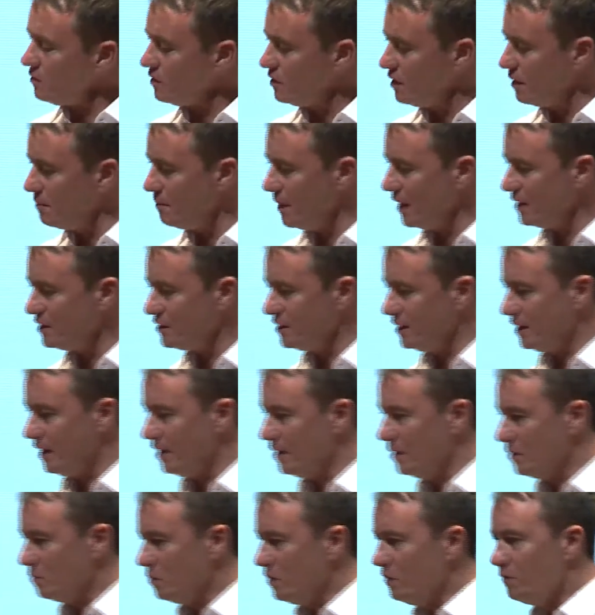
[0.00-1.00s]
you could imagine
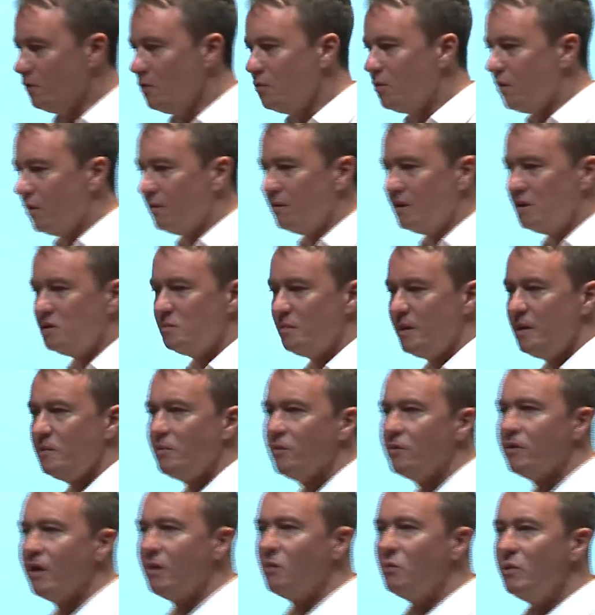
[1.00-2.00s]
it, we've all got these
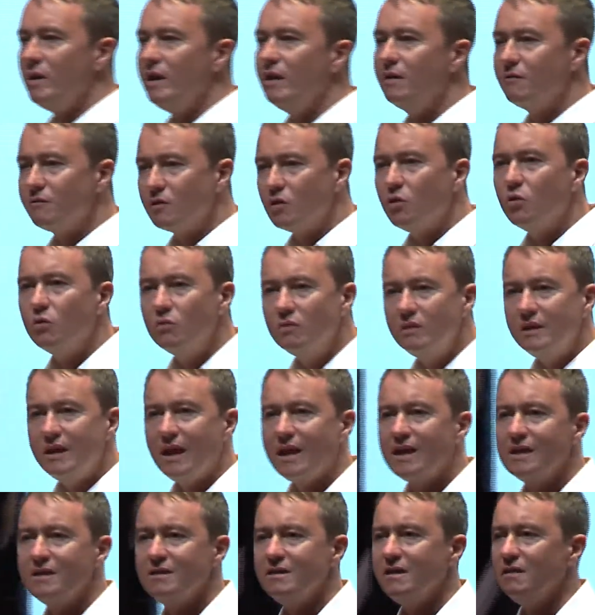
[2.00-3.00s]
people that we have called
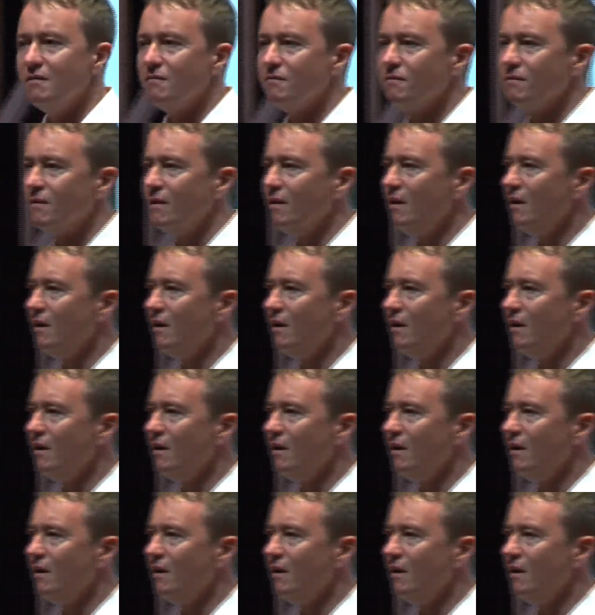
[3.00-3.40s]
negative,